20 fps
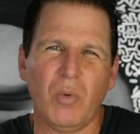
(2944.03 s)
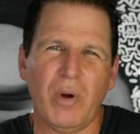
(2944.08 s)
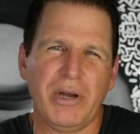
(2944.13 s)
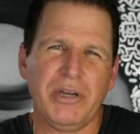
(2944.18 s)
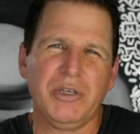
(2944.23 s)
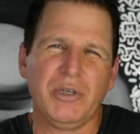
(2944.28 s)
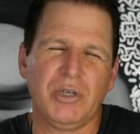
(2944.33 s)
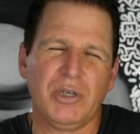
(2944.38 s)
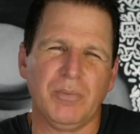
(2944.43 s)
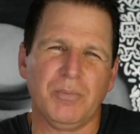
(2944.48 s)
where
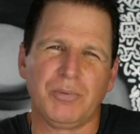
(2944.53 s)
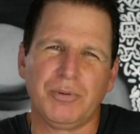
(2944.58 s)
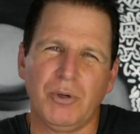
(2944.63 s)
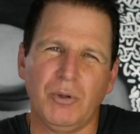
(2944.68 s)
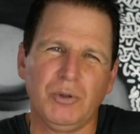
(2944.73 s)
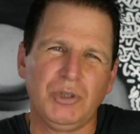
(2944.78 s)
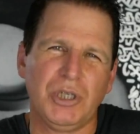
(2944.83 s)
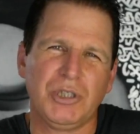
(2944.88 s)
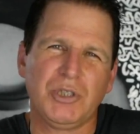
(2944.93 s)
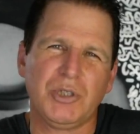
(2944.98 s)
you can
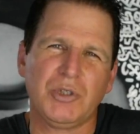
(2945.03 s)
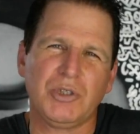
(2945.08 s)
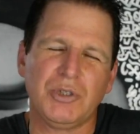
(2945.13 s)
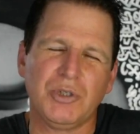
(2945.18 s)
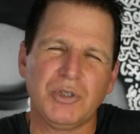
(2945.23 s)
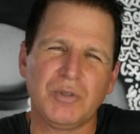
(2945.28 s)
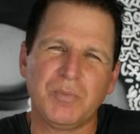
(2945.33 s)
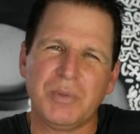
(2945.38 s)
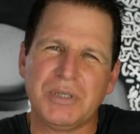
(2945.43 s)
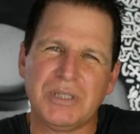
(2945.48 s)
protest to
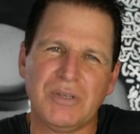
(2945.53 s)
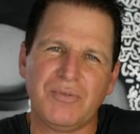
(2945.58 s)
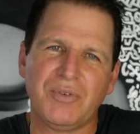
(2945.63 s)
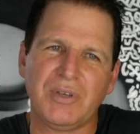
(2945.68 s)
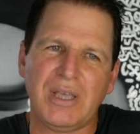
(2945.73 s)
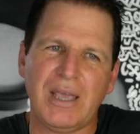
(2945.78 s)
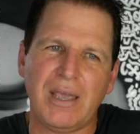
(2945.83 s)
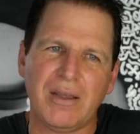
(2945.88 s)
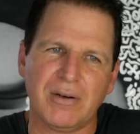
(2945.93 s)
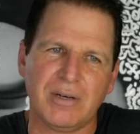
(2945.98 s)

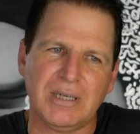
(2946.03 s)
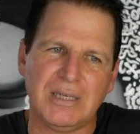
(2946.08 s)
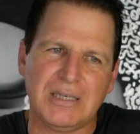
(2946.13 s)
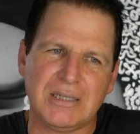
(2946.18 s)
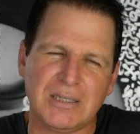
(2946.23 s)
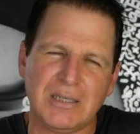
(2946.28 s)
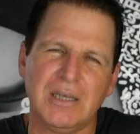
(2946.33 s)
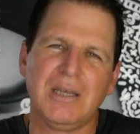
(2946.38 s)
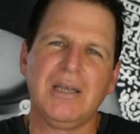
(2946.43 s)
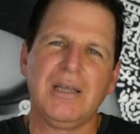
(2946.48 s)
specific
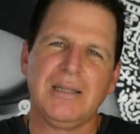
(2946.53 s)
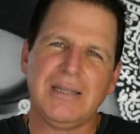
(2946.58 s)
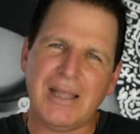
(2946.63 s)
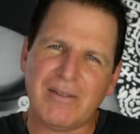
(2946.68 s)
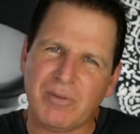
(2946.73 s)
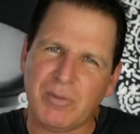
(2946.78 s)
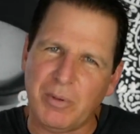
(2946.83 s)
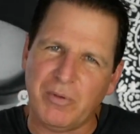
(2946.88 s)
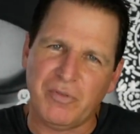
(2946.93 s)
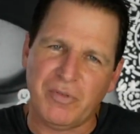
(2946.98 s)
areas. They
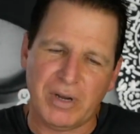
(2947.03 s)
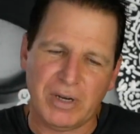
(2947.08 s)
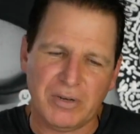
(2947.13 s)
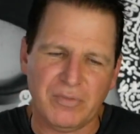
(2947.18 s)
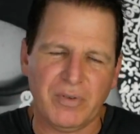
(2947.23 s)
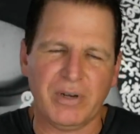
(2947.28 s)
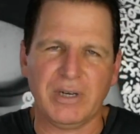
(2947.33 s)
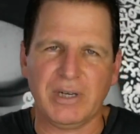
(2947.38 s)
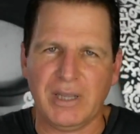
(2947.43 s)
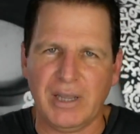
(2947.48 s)
have to be very,
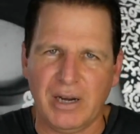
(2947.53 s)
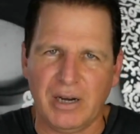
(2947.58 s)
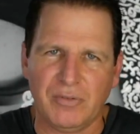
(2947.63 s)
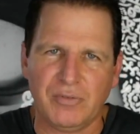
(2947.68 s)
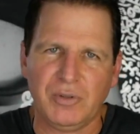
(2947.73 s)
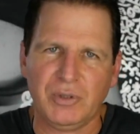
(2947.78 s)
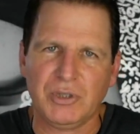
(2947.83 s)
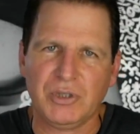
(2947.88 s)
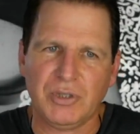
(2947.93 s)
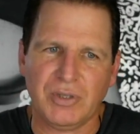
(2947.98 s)
very
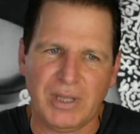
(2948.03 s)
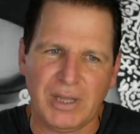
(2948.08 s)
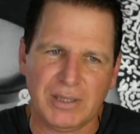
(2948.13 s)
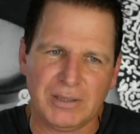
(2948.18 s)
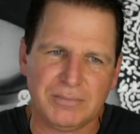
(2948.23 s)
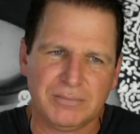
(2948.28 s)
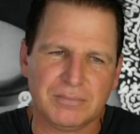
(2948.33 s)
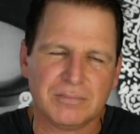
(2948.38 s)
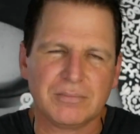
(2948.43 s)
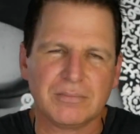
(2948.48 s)
careful so
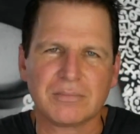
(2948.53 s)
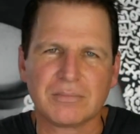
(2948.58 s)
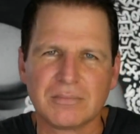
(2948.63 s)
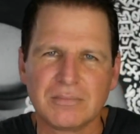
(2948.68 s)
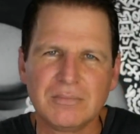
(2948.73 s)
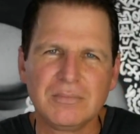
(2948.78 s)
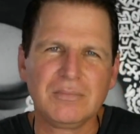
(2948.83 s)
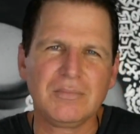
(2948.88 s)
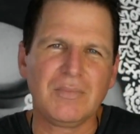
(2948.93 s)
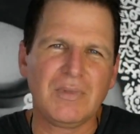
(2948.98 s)
that
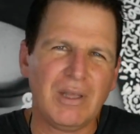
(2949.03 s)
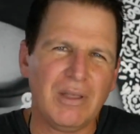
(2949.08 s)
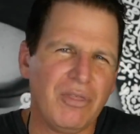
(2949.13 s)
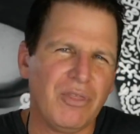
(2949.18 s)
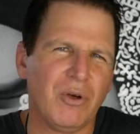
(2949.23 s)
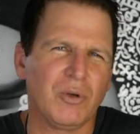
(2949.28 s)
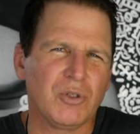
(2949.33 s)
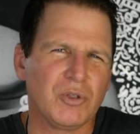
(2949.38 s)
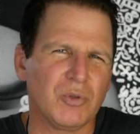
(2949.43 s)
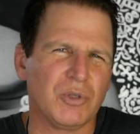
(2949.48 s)

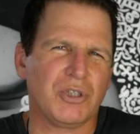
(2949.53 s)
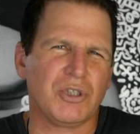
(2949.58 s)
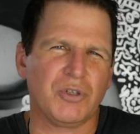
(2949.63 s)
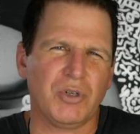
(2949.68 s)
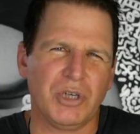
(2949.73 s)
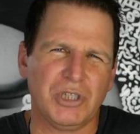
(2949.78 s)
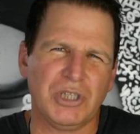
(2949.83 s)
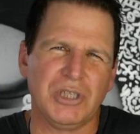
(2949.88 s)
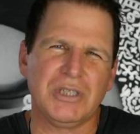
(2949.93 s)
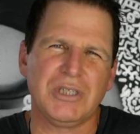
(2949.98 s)
those
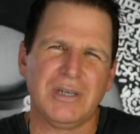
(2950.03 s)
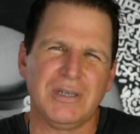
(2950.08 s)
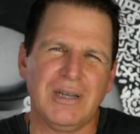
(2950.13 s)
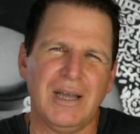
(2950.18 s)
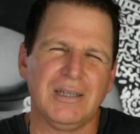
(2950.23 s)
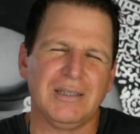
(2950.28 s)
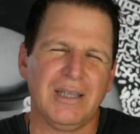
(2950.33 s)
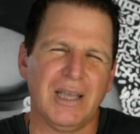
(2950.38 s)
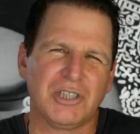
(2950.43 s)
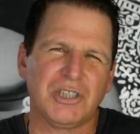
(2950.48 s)
restrictions are
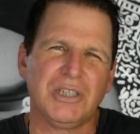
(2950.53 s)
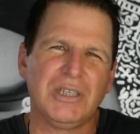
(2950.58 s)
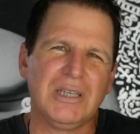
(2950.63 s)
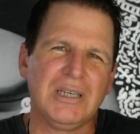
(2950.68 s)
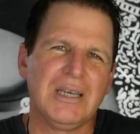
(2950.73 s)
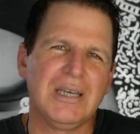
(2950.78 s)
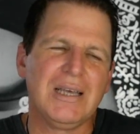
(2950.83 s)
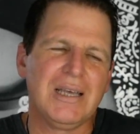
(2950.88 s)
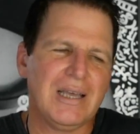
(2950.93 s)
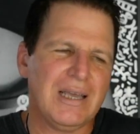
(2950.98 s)
not
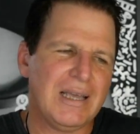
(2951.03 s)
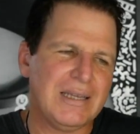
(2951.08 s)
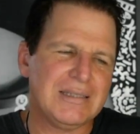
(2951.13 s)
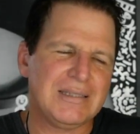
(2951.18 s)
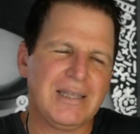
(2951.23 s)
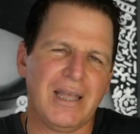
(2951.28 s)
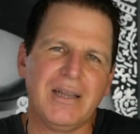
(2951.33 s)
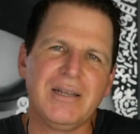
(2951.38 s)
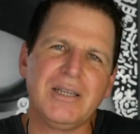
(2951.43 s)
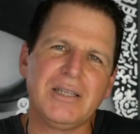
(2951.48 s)
actually
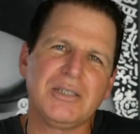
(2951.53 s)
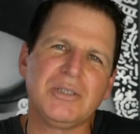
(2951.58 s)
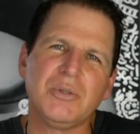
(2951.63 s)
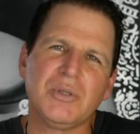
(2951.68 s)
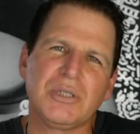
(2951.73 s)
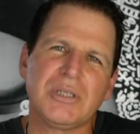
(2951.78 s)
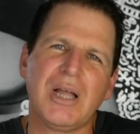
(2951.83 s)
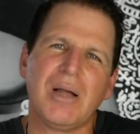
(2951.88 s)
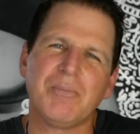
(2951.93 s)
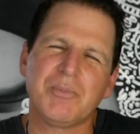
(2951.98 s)
intended to
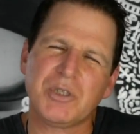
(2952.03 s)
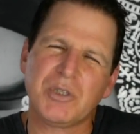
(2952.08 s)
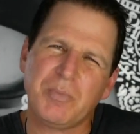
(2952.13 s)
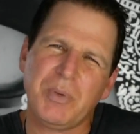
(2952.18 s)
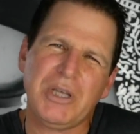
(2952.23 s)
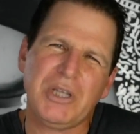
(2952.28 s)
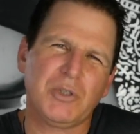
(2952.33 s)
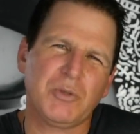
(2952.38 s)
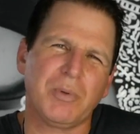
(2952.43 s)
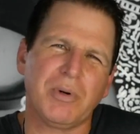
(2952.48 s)
stop
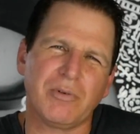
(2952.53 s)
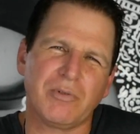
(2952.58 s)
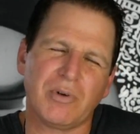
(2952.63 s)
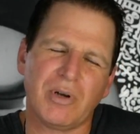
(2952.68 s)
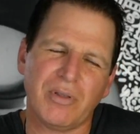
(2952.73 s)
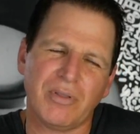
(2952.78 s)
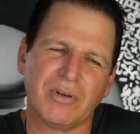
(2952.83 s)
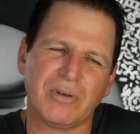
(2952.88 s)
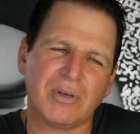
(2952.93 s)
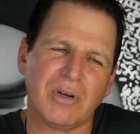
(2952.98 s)
speech, but
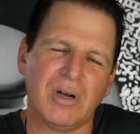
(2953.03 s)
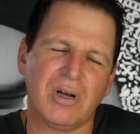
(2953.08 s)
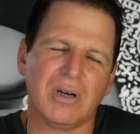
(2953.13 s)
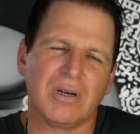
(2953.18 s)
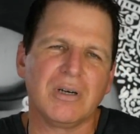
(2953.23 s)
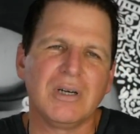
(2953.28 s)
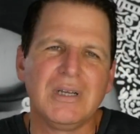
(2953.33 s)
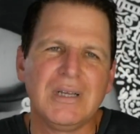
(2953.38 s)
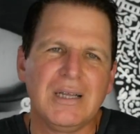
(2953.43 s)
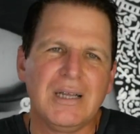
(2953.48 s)

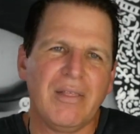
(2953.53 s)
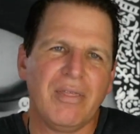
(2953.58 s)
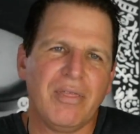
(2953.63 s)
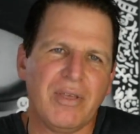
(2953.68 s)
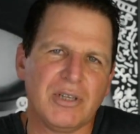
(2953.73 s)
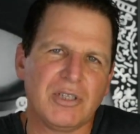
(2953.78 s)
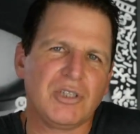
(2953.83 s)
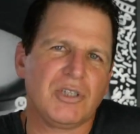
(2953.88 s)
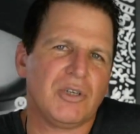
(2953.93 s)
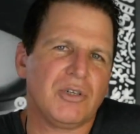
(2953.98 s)
rather
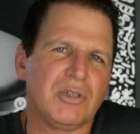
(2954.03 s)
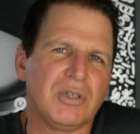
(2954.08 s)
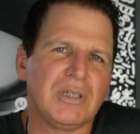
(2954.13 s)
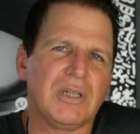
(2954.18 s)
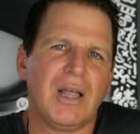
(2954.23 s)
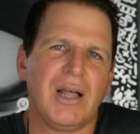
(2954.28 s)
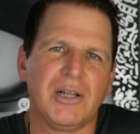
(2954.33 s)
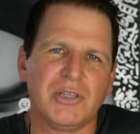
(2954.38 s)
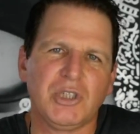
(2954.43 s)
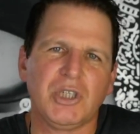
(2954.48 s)
there's certain
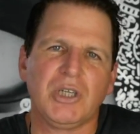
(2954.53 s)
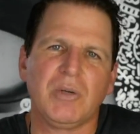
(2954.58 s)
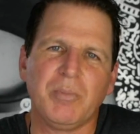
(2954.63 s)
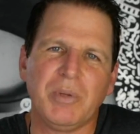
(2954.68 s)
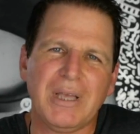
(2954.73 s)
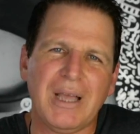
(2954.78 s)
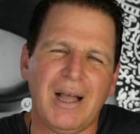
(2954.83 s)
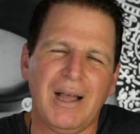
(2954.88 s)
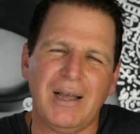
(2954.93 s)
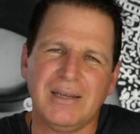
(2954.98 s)
logic
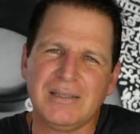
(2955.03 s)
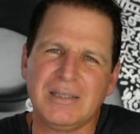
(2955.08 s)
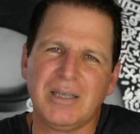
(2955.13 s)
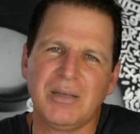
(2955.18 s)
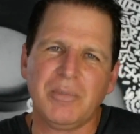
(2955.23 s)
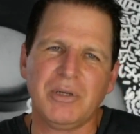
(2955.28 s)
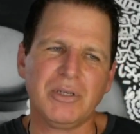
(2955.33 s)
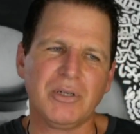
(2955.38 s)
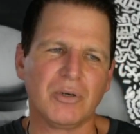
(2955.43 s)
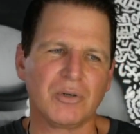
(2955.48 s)
behind
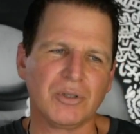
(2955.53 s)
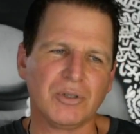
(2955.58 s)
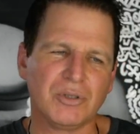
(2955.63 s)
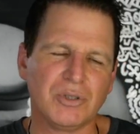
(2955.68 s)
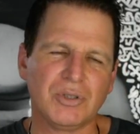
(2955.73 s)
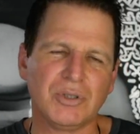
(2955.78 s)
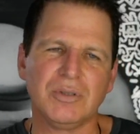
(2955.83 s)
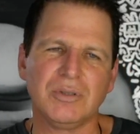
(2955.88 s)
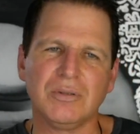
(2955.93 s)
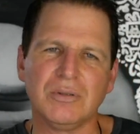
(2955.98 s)
them in order
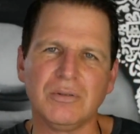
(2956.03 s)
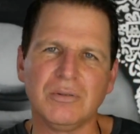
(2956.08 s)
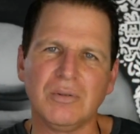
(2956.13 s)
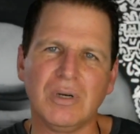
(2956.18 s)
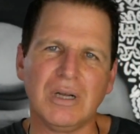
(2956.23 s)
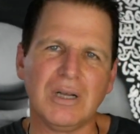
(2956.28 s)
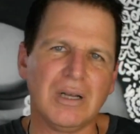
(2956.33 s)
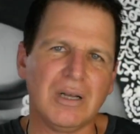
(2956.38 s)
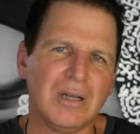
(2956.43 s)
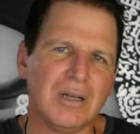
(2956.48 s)

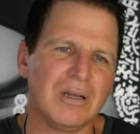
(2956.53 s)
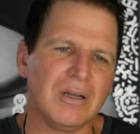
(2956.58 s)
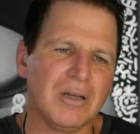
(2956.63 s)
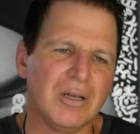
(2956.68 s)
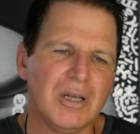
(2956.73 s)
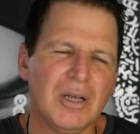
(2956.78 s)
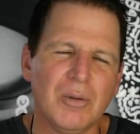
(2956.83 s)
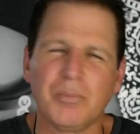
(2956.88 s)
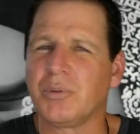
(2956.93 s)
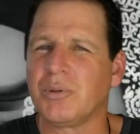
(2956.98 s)
to
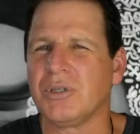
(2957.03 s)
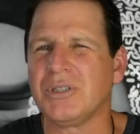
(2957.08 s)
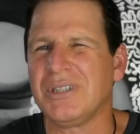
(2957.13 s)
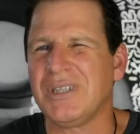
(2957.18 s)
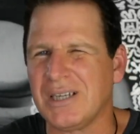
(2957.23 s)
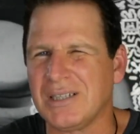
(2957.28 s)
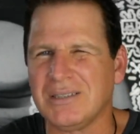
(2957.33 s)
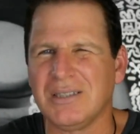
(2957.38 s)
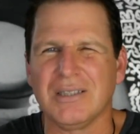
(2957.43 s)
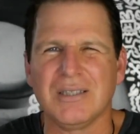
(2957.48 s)

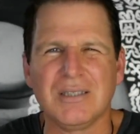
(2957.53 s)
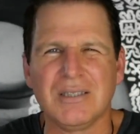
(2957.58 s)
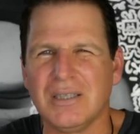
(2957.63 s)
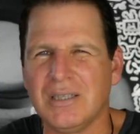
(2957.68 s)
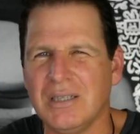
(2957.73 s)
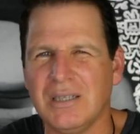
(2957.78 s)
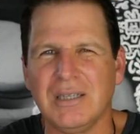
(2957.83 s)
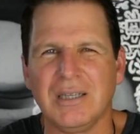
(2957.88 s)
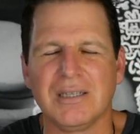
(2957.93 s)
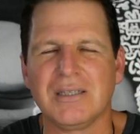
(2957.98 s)
protect the
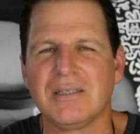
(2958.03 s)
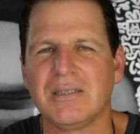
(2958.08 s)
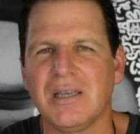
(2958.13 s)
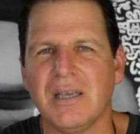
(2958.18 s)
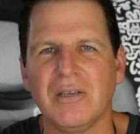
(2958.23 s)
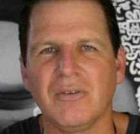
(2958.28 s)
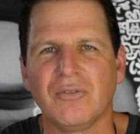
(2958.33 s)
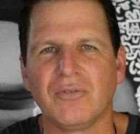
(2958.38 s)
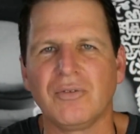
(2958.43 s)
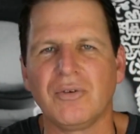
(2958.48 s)
city, let's
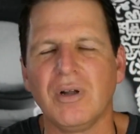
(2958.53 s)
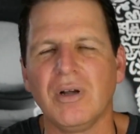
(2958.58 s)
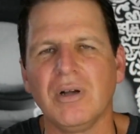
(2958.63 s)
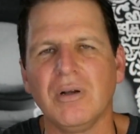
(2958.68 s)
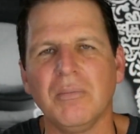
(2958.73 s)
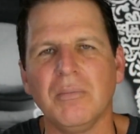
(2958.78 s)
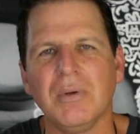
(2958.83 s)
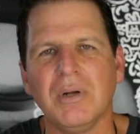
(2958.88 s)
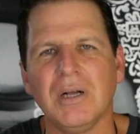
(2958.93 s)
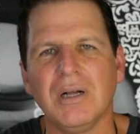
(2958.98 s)
say,
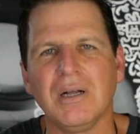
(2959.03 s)
from